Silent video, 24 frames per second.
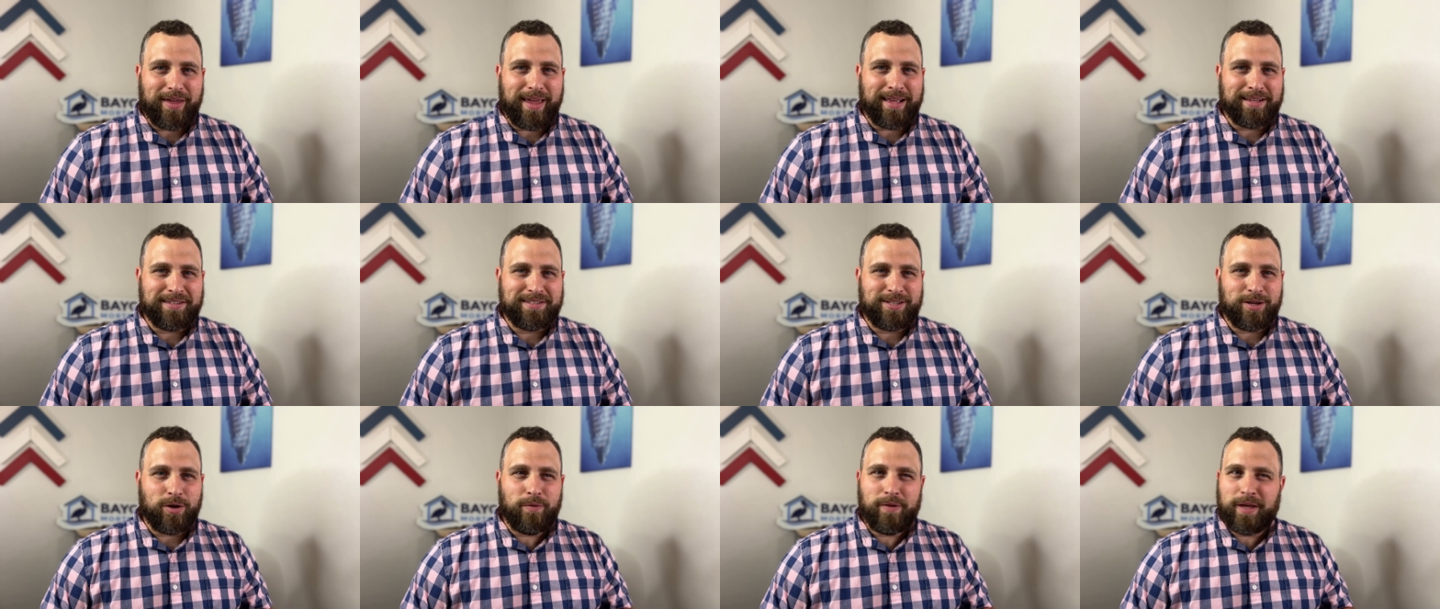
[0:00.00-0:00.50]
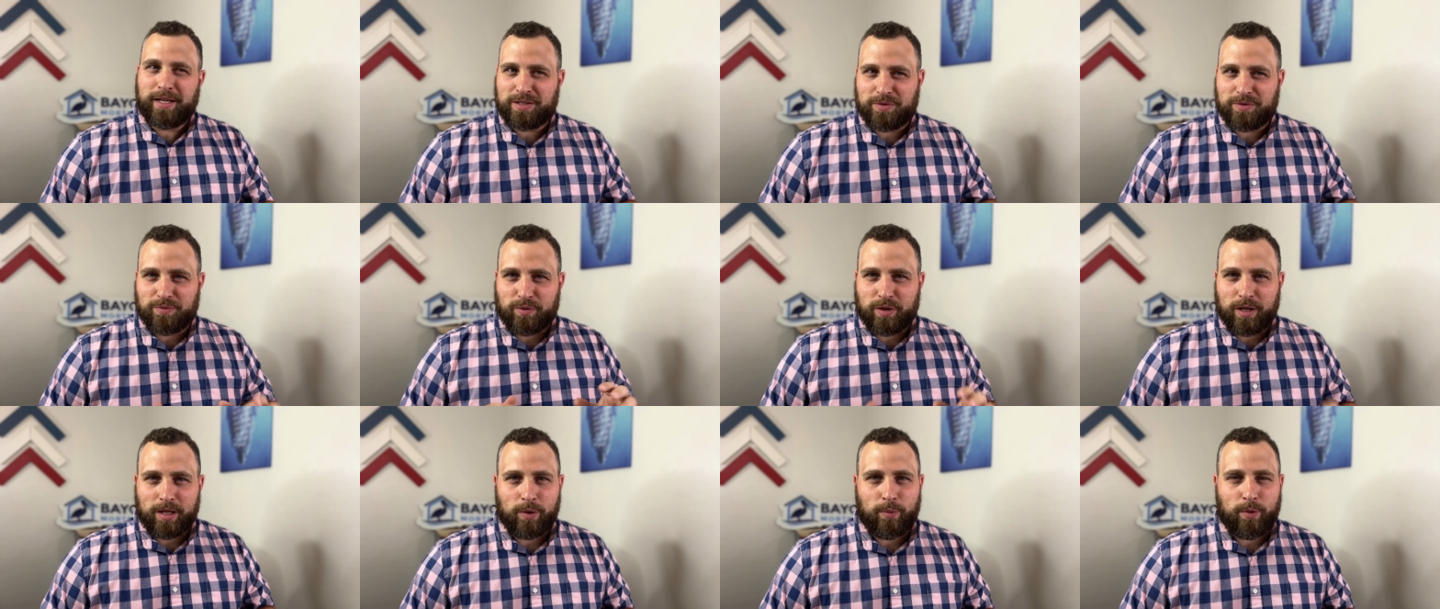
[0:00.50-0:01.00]
and so it's
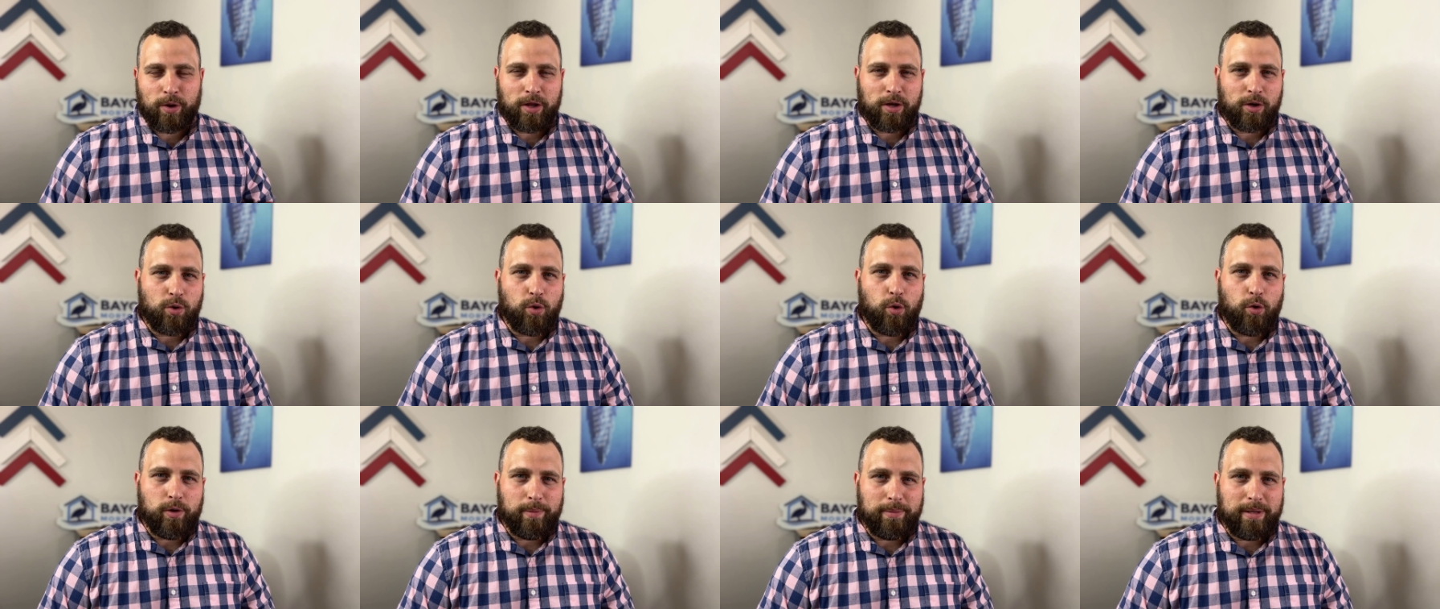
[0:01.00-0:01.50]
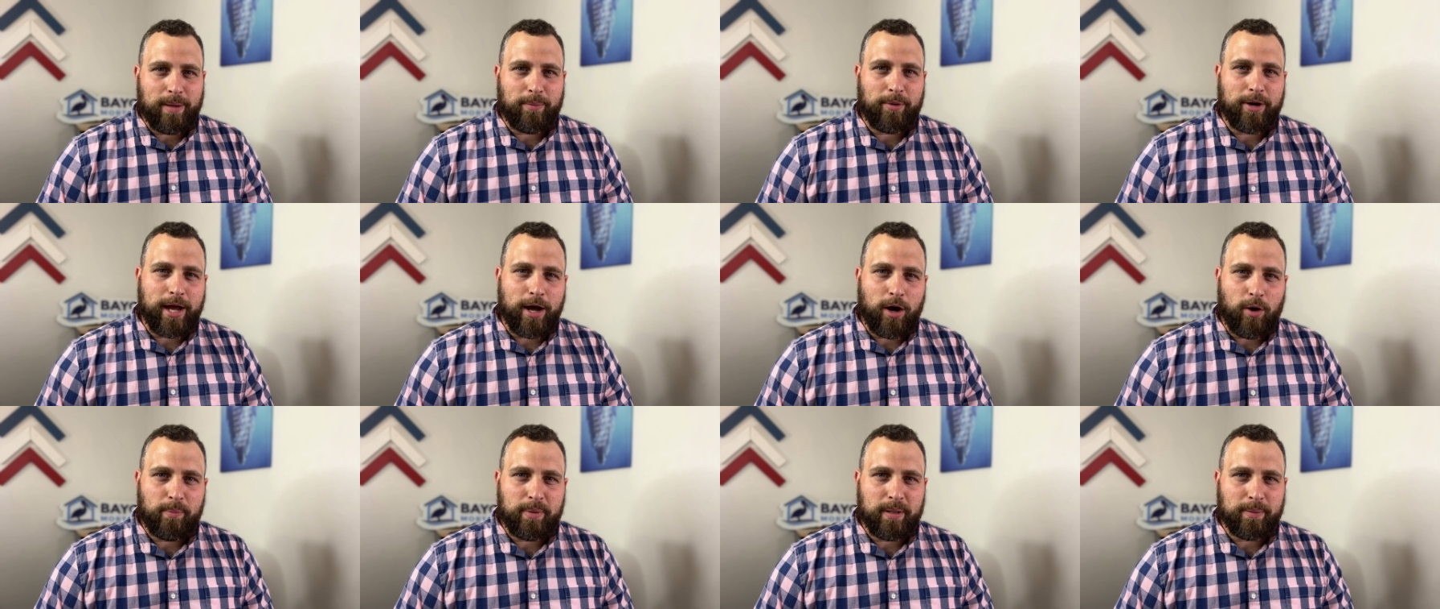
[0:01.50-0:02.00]
really really cool to be able to
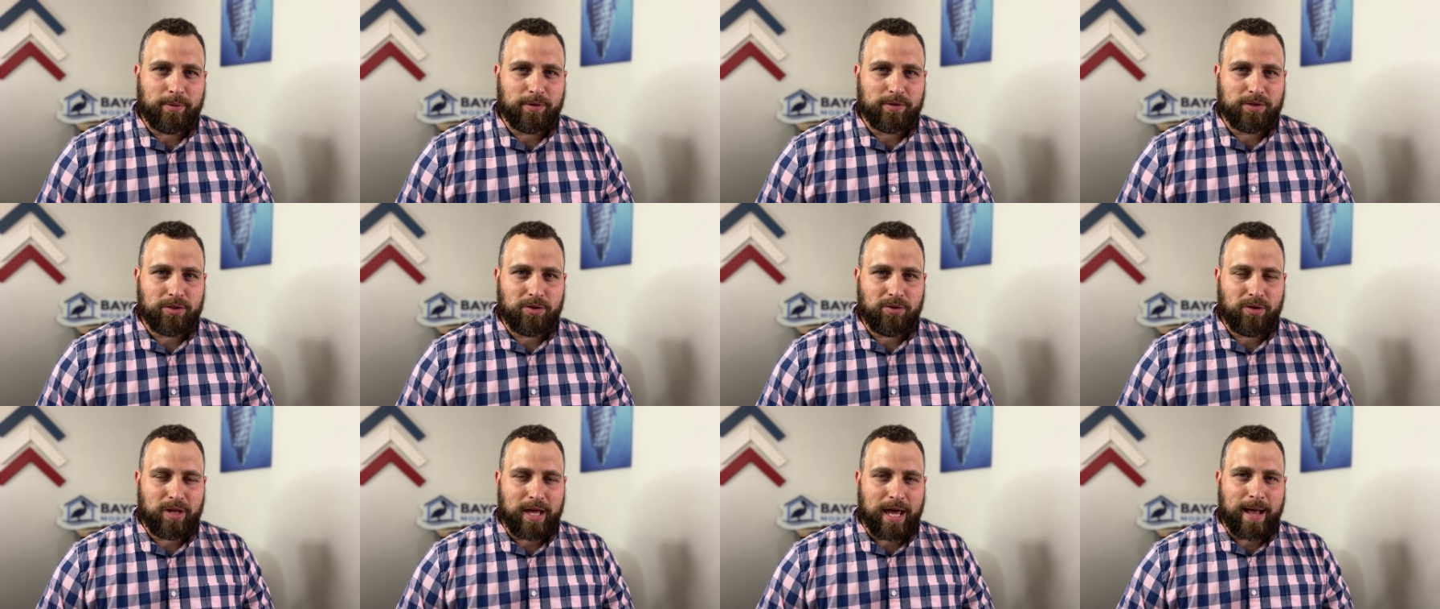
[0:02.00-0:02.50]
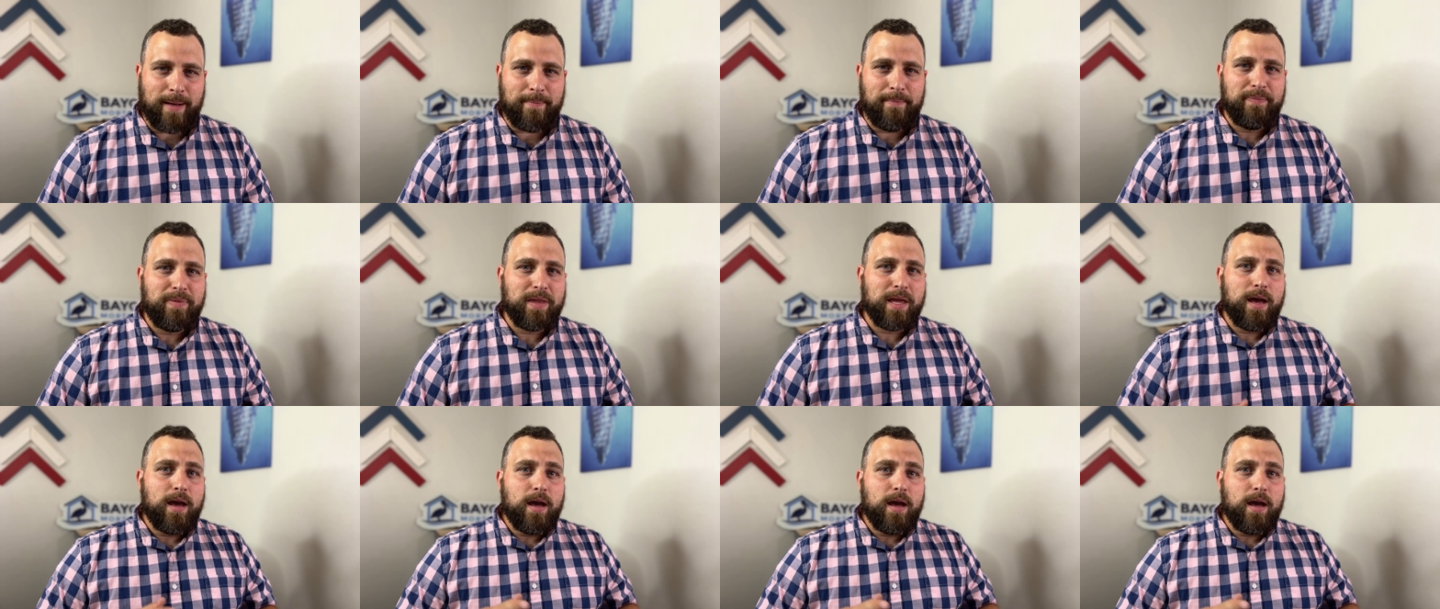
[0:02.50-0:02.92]
help people do that.